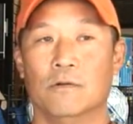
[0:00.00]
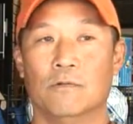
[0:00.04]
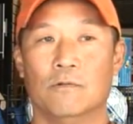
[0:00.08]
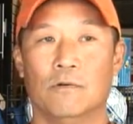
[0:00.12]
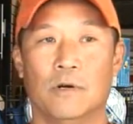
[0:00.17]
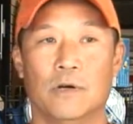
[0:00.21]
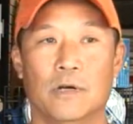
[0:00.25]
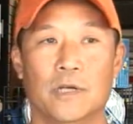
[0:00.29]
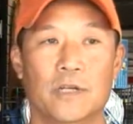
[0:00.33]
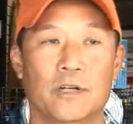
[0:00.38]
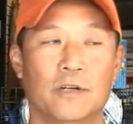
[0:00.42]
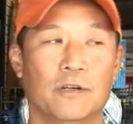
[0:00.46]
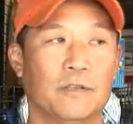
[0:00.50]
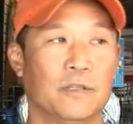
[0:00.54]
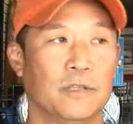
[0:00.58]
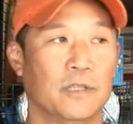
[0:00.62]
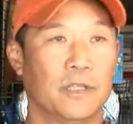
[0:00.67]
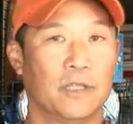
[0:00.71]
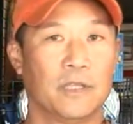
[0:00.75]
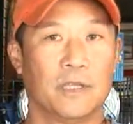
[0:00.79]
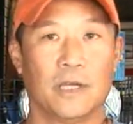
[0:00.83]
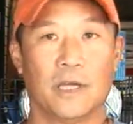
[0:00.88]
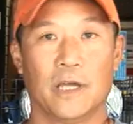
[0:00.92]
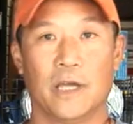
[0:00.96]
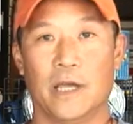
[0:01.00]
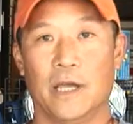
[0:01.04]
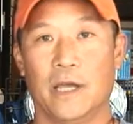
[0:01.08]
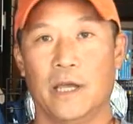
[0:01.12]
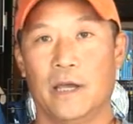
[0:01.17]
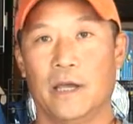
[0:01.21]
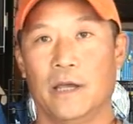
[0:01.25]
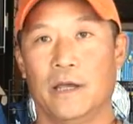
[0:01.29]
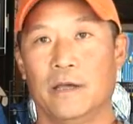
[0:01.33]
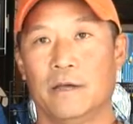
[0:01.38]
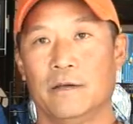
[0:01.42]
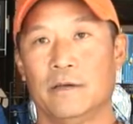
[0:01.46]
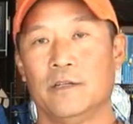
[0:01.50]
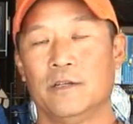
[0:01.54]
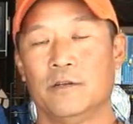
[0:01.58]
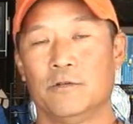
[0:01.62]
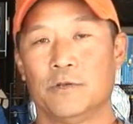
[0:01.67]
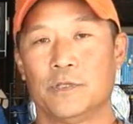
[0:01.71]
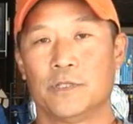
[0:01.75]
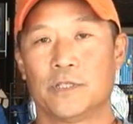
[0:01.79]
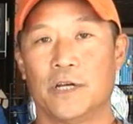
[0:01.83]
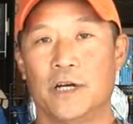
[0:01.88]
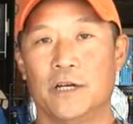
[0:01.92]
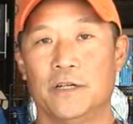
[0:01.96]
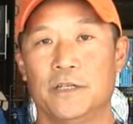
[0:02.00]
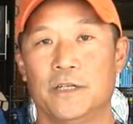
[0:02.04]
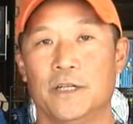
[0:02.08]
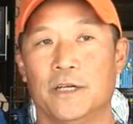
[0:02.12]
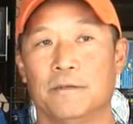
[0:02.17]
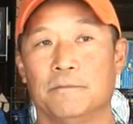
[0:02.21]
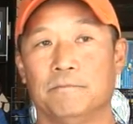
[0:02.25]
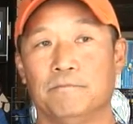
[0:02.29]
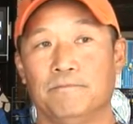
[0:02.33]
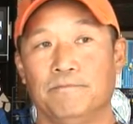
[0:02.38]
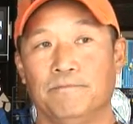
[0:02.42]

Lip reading: Well, we started to